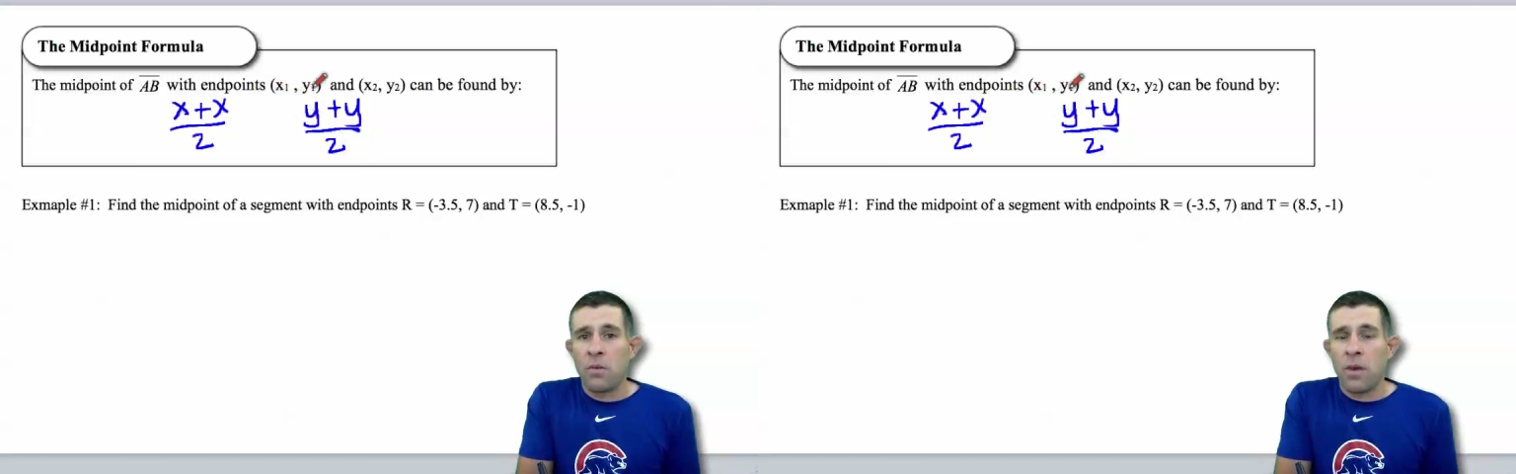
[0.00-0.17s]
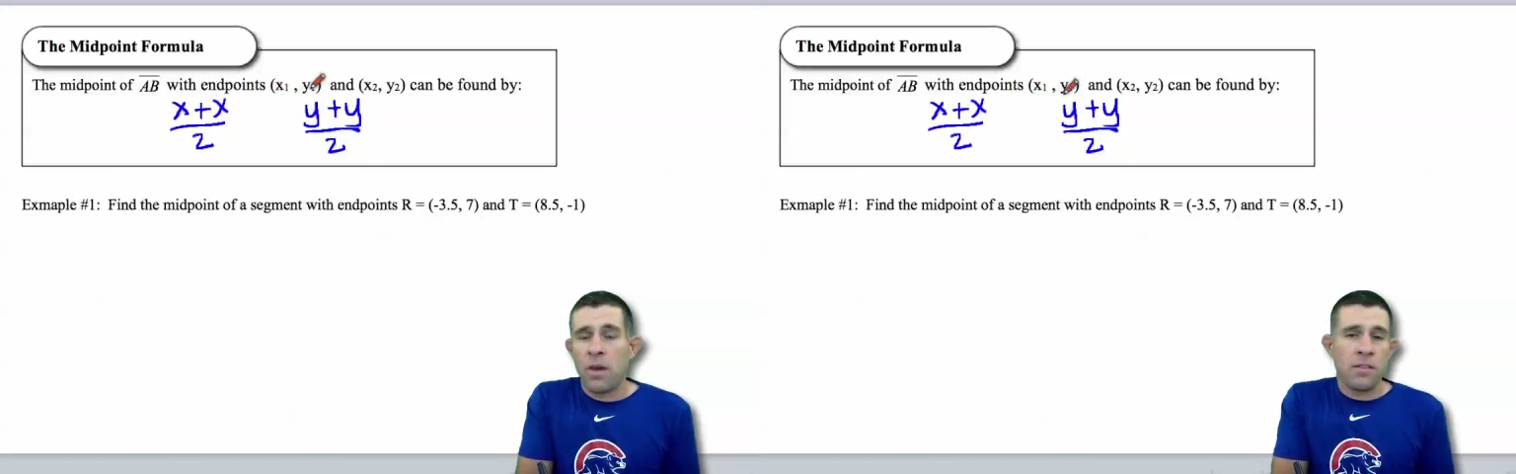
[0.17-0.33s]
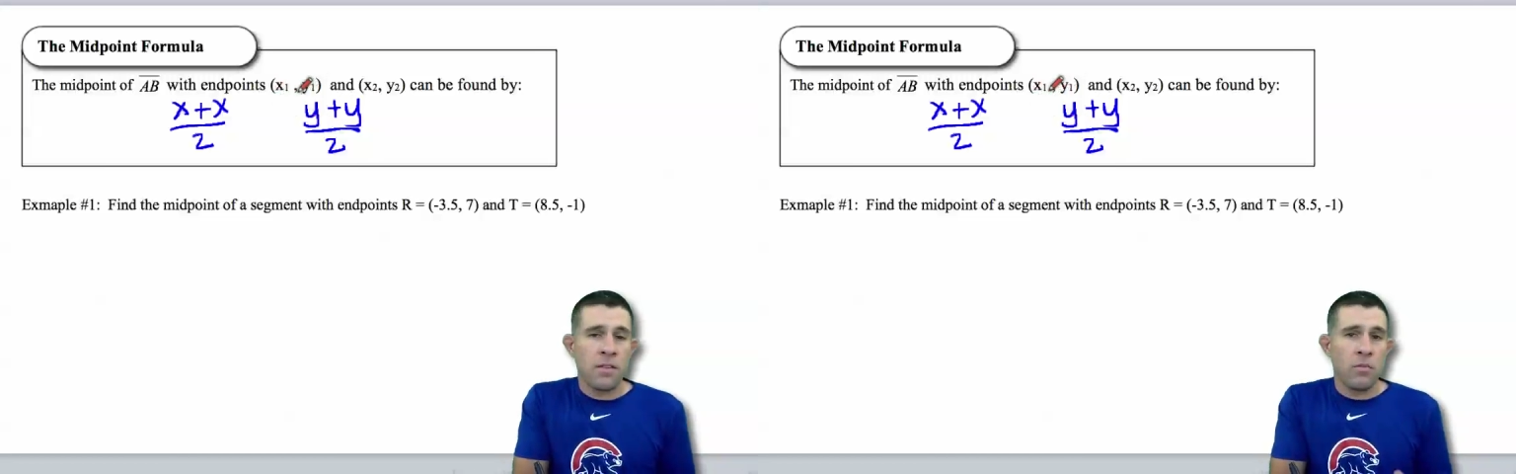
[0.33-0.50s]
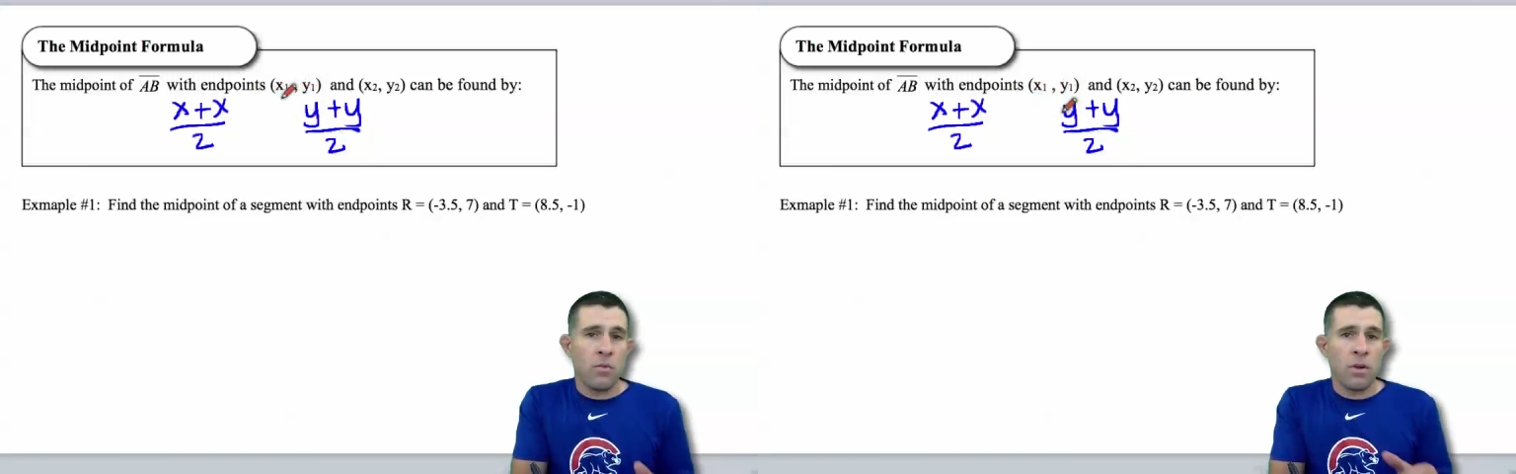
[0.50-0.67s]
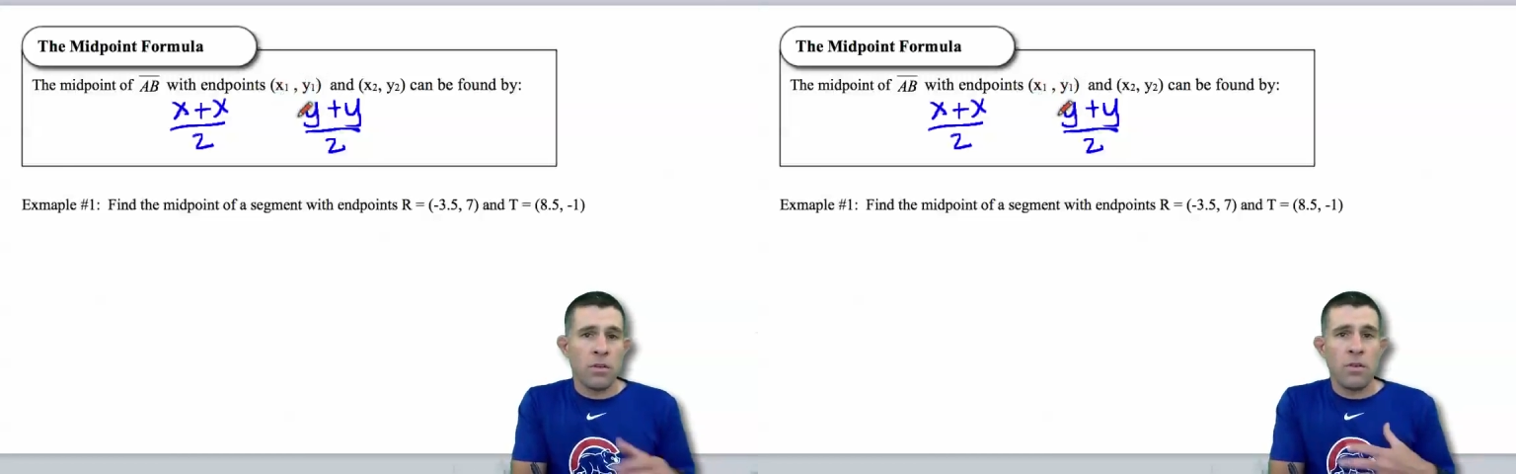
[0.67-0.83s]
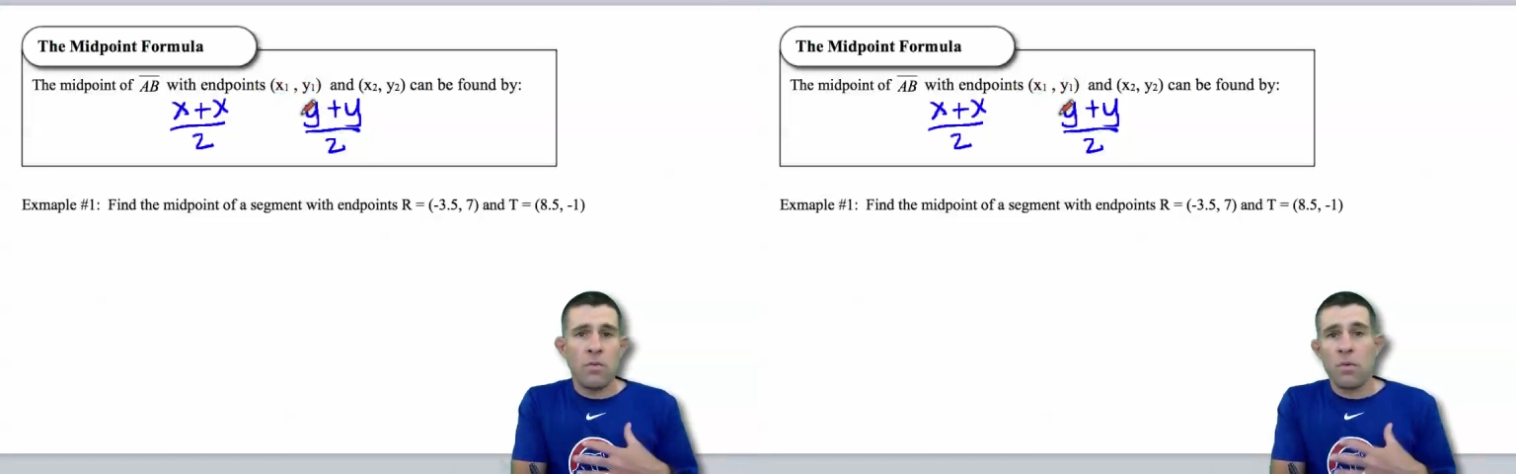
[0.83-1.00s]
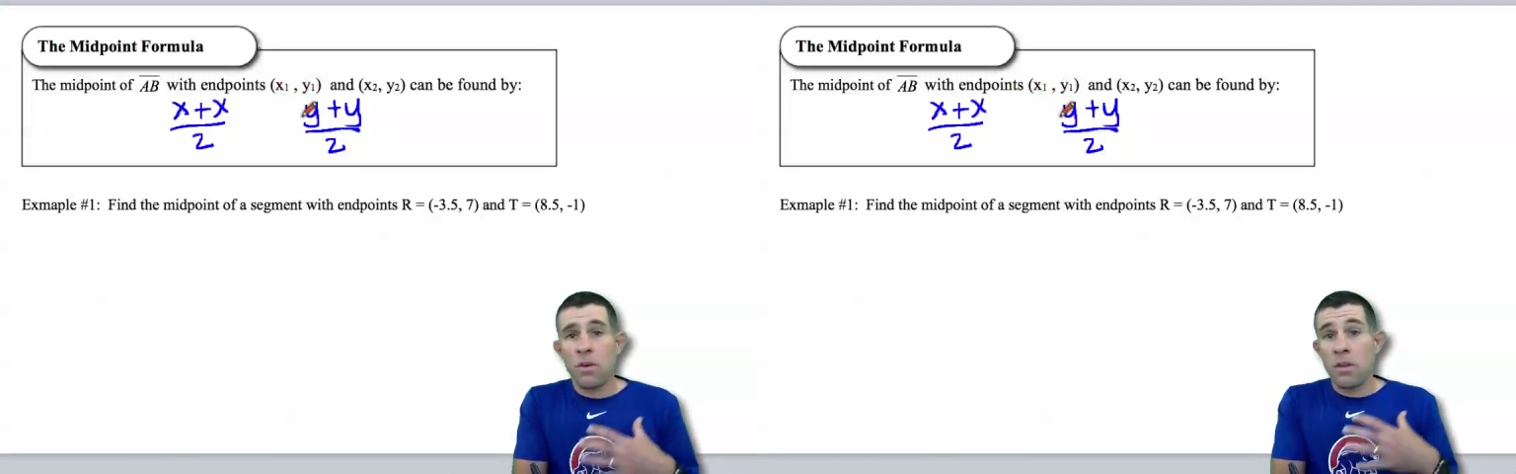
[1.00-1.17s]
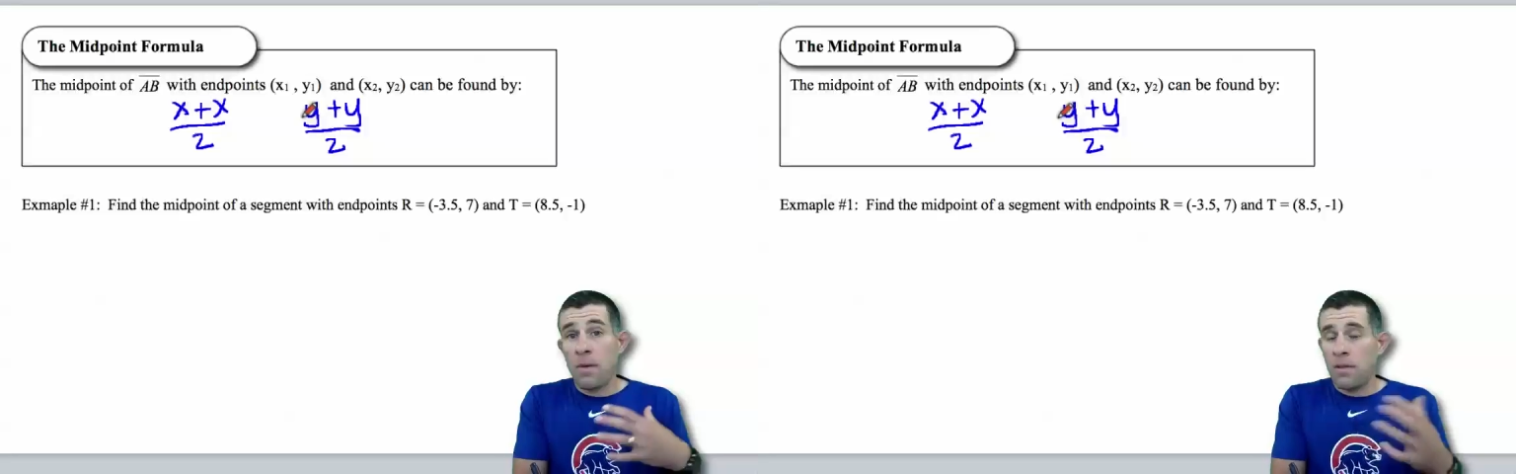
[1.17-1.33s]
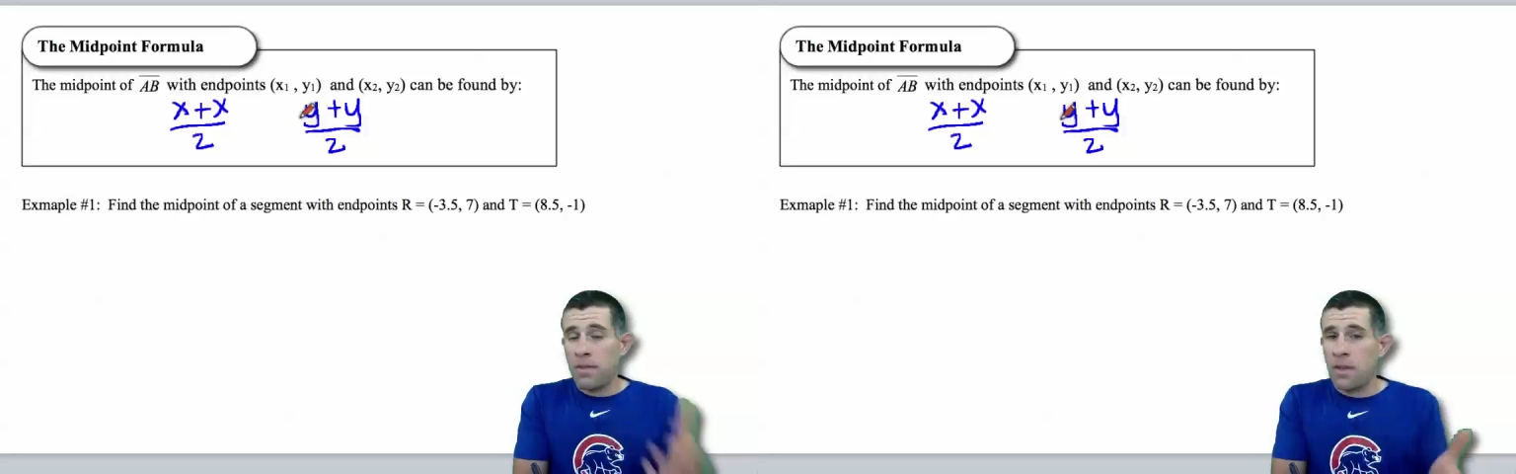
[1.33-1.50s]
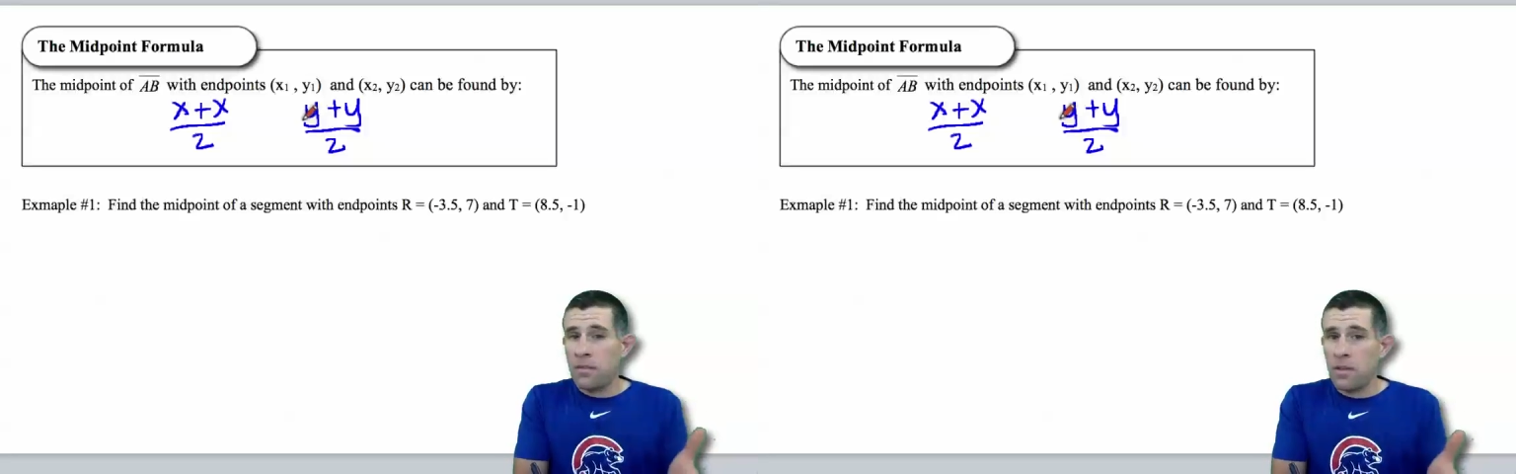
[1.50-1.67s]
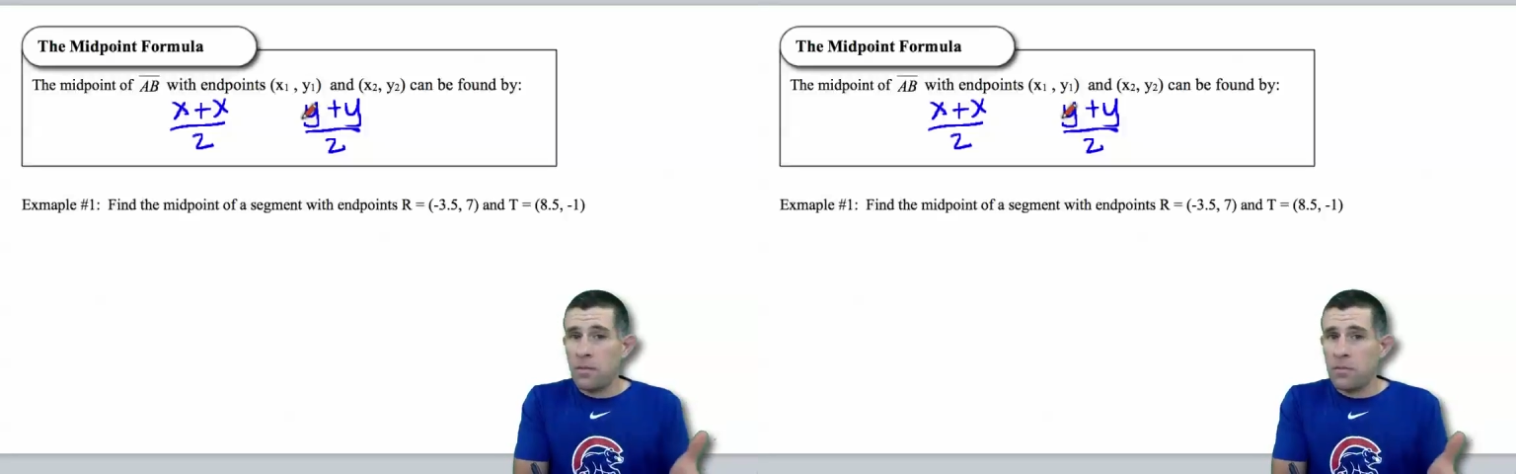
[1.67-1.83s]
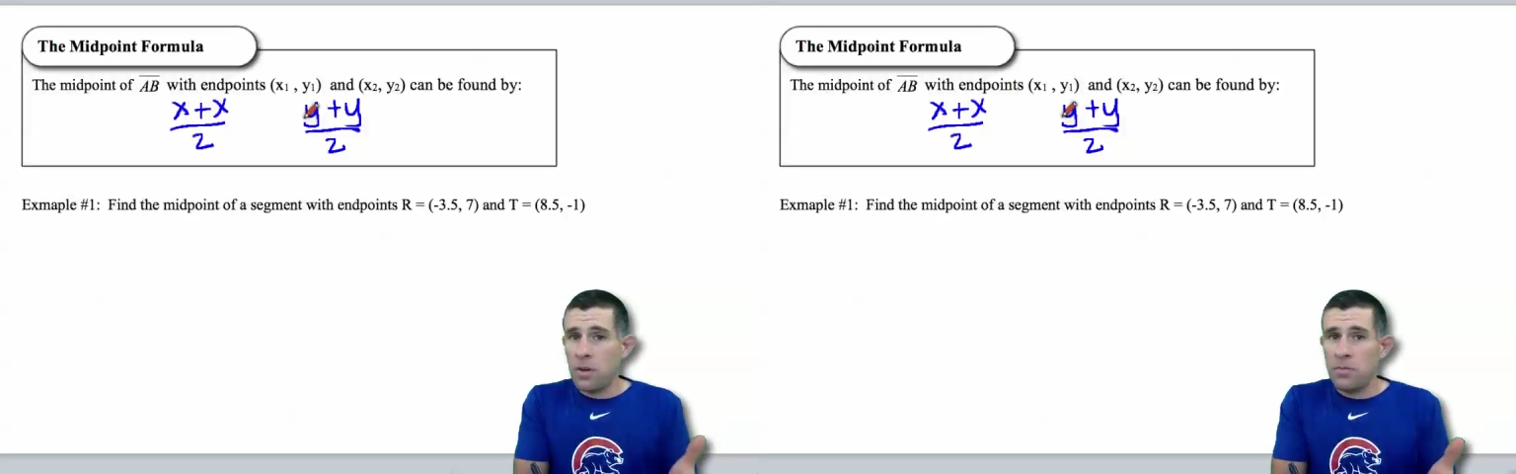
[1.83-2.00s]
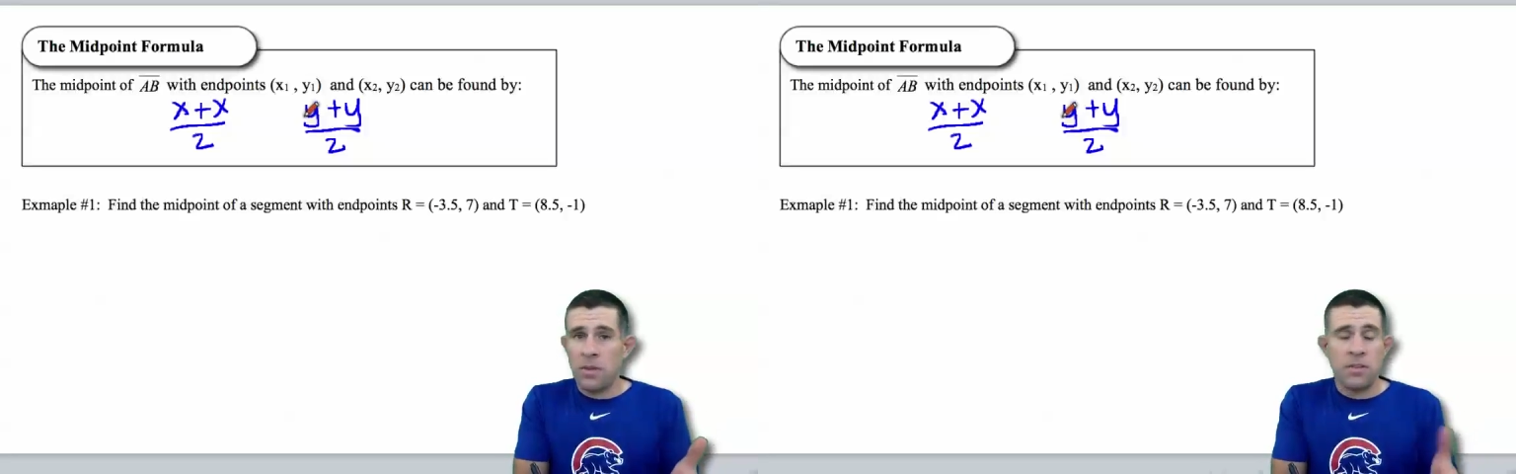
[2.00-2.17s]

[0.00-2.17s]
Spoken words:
y sub 1, don't worry about that subscript.